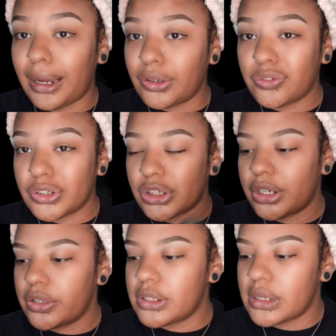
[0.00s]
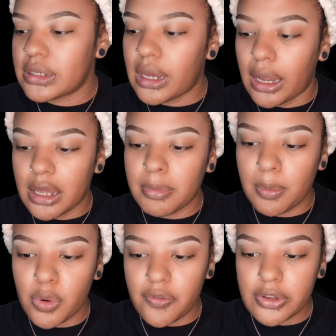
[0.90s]
I know for sure I used this and my
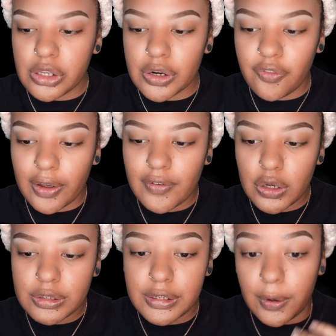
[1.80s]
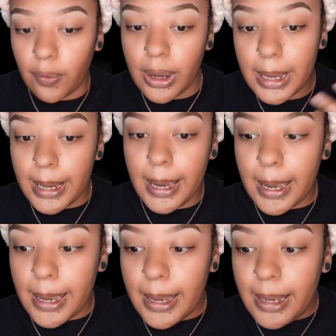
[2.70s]
Morphe 35O, so
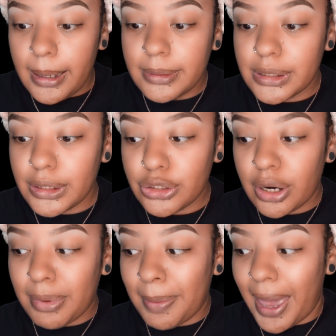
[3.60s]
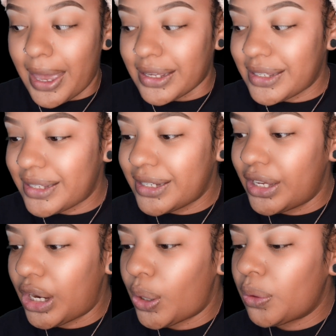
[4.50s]
I'm just gonna try my best,
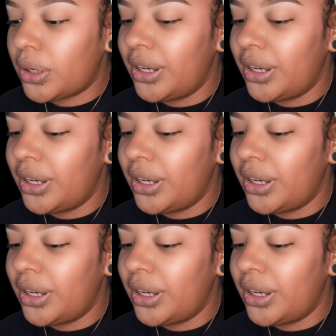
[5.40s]
you know?